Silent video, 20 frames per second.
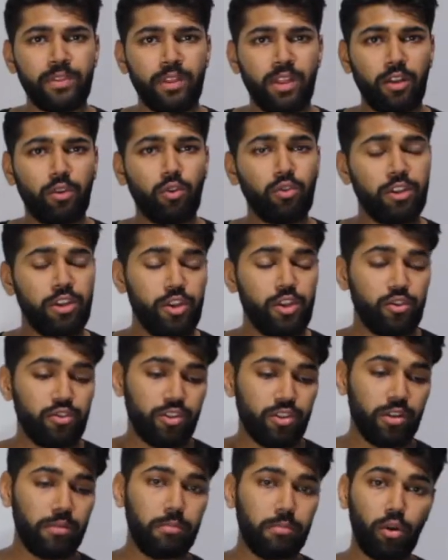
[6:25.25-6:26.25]
Like, all the New
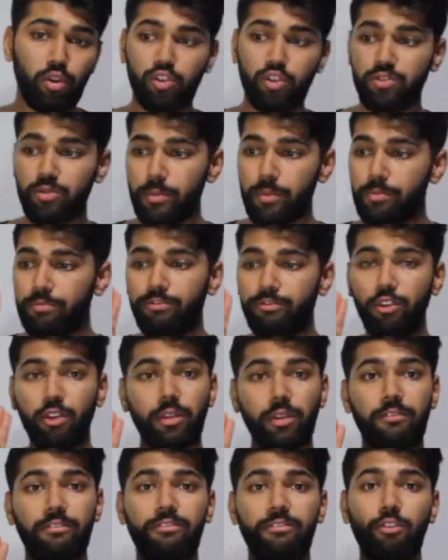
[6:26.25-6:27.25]
Zealand bowlers were
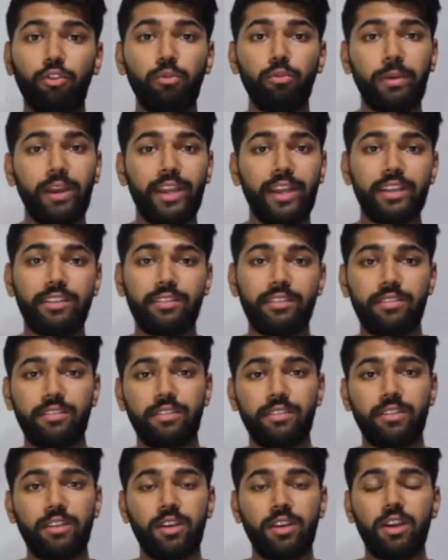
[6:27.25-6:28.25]
pulling full
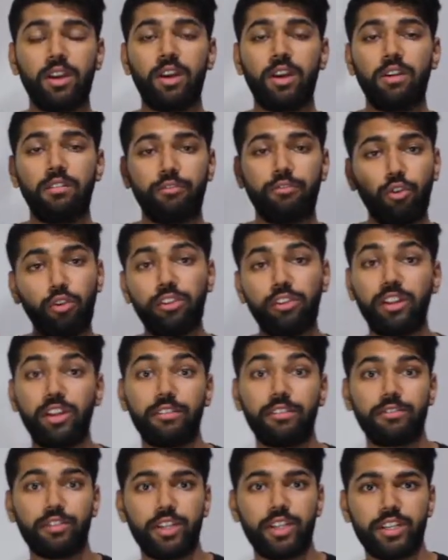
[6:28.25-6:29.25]
pace, full
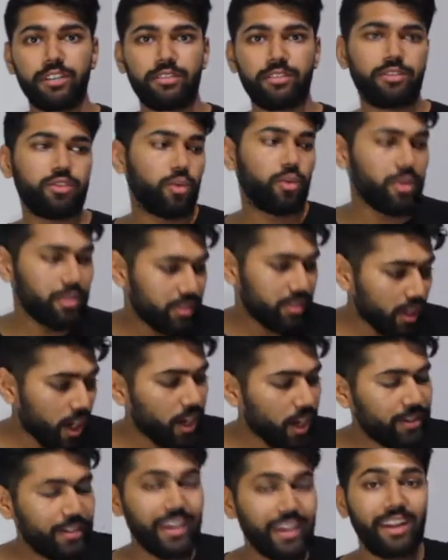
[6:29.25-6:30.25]
deliveries, so it was
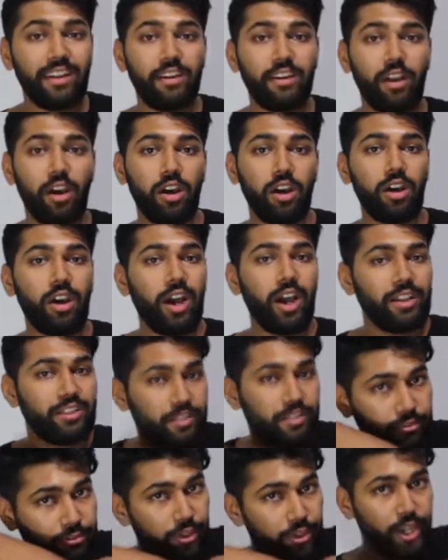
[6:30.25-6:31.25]
hard to get under, hard
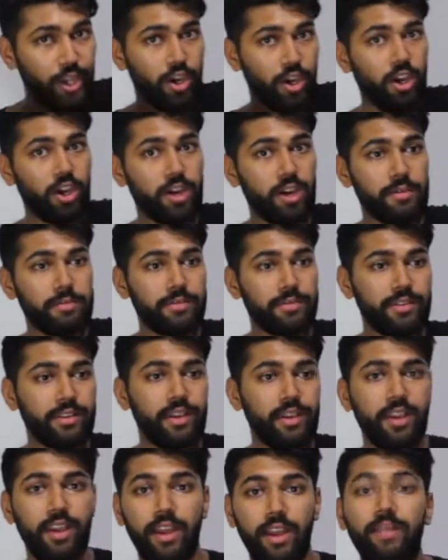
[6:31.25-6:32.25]
to free your arms,
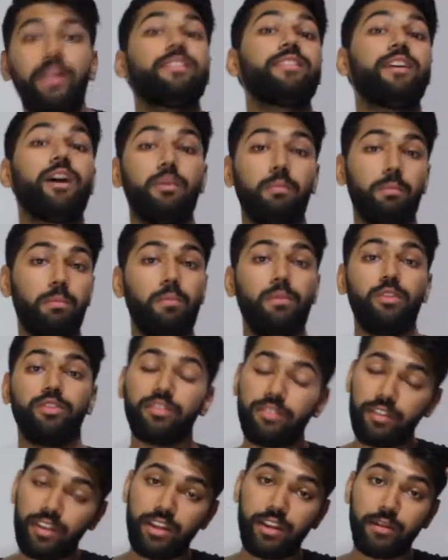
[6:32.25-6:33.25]
and that's how most
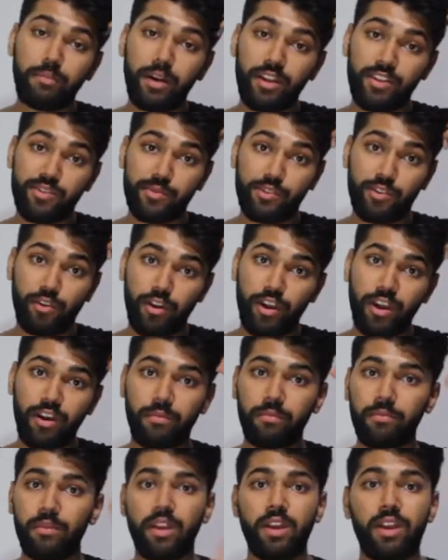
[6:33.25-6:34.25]
of the Indian batsmen got out.